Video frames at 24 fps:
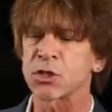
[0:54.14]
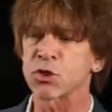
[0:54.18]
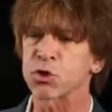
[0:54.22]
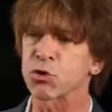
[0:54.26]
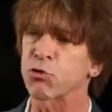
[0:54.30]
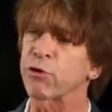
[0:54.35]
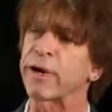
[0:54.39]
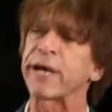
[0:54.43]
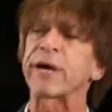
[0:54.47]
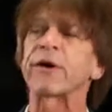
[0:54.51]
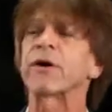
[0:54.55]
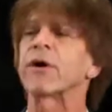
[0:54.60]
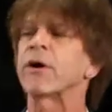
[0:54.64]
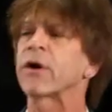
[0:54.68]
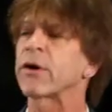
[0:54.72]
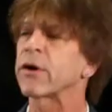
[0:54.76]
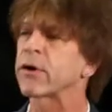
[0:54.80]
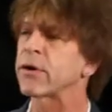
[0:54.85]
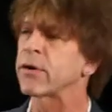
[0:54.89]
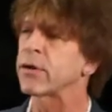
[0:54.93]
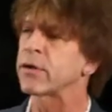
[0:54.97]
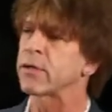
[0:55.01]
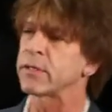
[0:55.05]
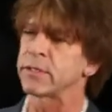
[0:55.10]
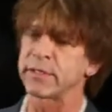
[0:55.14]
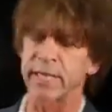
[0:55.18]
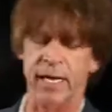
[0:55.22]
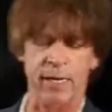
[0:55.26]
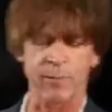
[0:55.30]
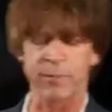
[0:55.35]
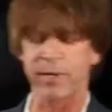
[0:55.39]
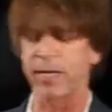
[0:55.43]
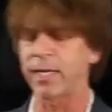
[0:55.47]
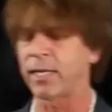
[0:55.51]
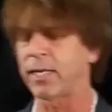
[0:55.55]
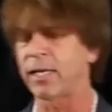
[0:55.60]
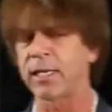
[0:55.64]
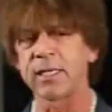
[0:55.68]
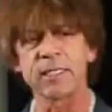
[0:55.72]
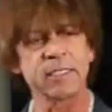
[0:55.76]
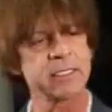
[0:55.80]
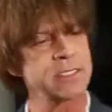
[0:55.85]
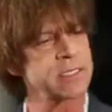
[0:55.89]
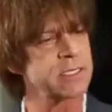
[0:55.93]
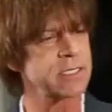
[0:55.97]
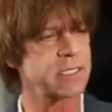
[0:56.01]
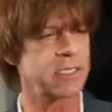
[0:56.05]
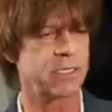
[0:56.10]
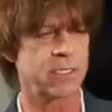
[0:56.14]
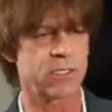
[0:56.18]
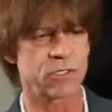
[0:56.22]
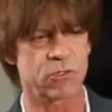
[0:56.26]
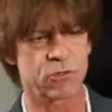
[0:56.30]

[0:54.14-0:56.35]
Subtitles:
trigger diabetes,